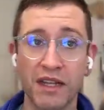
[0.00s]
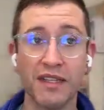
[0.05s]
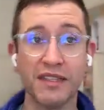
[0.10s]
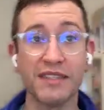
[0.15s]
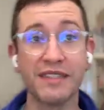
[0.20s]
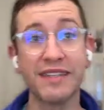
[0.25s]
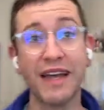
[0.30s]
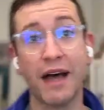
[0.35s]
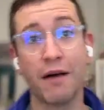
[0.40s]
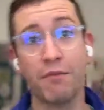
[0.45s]

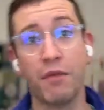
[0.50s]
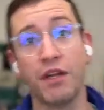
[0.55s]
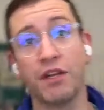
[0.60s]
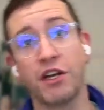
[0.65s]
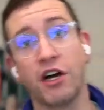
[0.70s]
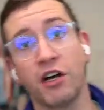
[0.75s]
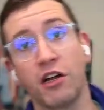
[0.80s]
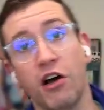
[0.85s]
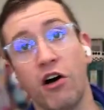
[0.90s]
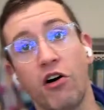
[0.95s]
some,
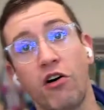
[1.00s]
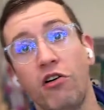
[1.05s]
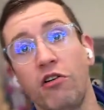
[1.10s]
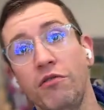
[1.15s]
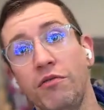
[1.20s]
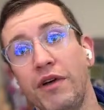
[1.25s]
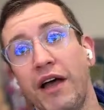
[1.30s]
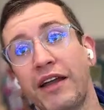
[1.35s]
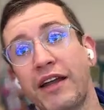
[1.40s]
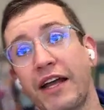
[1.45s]
not
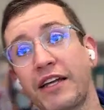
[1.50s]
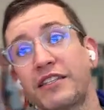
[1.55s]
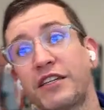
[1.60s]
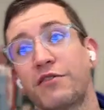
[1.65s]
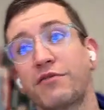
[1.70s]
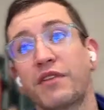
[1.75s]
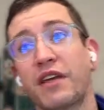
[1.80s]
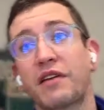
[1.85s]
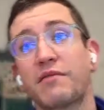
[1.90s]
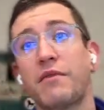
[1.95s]
all, and I
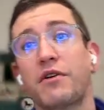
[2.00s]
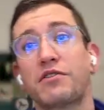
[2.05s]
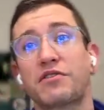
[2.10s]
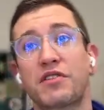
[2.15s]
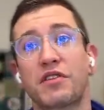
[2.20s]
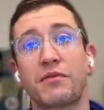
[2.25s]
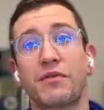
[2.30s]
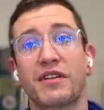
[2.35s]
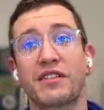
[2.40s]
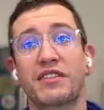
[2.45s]
don't think most of
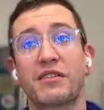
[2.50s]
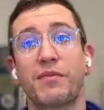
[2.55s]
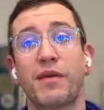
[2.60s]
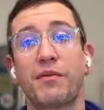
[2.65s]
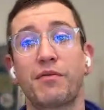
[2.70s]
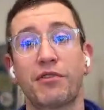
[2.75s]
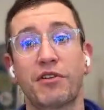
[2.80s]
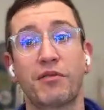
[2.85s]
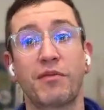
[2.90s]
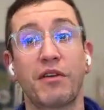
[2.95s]
the ones that
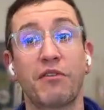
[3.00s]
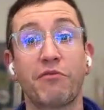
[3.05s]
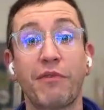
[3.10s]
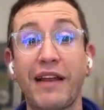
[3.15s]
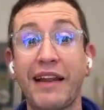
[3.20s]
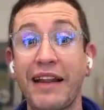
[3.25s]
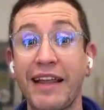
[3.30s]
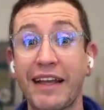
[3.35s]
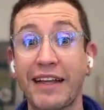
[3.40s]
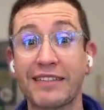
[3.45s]
people are going to be
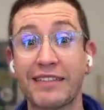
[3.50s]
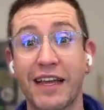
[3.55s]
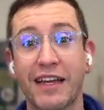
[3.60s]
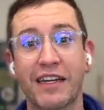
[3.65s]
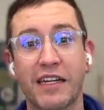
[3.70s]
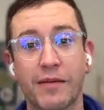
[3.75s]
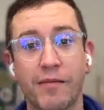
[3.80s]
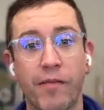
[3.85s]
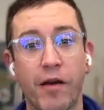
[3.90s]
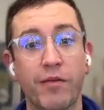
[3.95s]
really
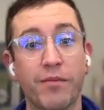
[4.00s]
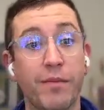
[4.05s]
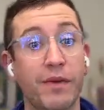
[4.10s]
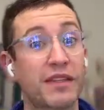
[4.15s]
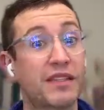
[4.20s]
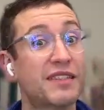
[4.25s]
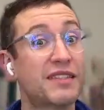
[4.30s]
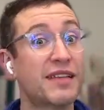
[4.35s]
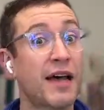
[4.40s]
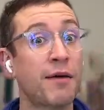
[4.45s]
excited about,
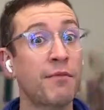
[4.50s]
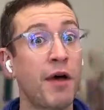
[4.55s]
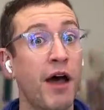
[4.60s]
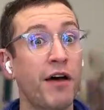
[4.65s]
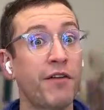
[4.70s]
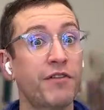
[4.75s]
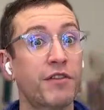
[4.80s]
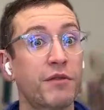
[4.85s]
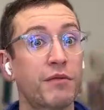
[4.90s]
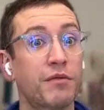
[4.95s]
but some
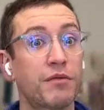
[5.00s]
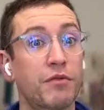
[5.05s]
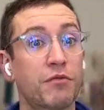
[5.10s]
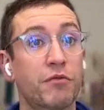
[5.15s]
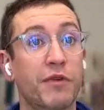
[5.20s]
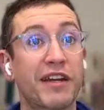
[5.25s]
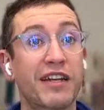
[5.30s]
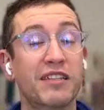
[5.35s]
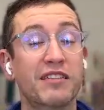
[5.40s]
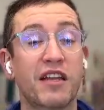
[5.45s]
of the
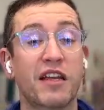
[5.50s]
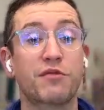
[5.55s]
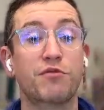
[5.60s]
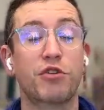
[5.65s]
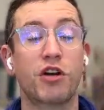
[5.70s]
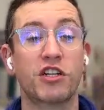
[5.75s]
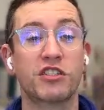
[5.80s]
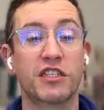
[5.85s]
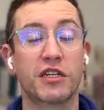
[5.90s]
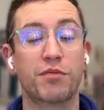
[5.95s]
redesign
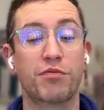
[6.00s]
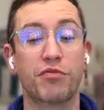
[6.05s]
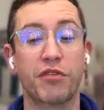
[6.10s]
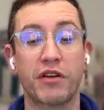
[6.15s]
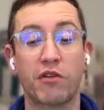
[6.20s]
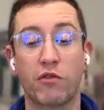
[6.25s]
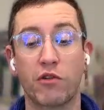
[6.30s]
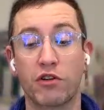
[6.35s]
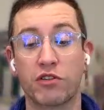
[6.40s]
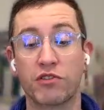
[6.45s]
project
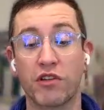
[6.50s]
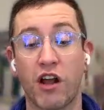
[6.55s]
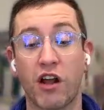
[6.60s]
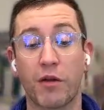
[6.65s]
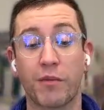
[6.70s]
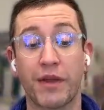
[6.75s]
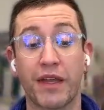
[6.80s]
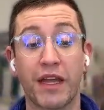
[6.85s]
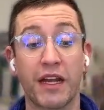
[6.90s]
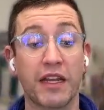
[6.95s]
pre-orders
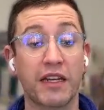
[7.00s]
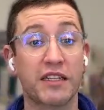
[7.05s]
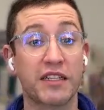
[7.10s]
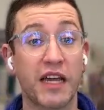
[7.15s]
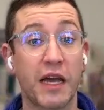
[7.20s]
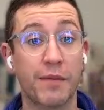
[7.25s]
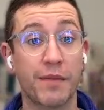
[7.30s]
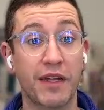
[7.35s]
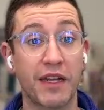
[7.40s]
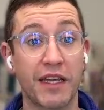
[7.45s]
are beginning to
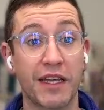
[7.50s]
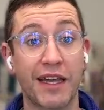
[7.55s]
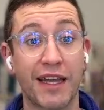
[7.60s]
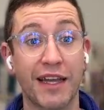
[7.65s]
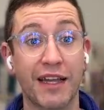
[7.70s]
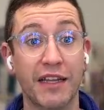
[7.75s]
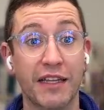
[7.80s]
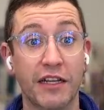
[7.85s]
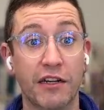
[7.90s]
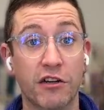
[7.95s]
come in and get
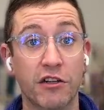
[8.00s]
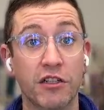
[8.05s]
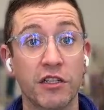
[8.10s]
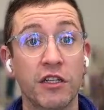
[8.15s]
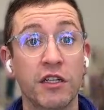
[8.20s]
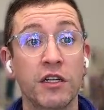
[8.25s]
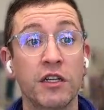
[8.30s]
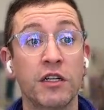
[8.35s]
cleared.